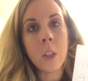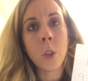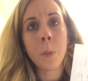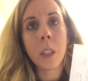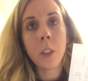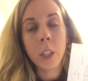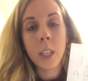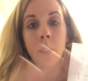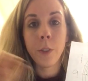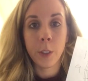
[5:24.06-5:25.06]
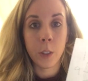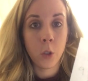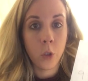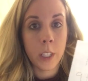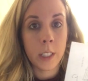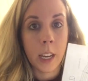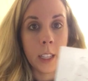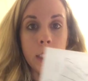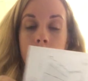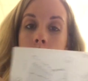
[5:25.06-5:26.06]
So be looking for the street
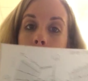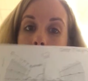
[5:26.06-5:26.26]
signs,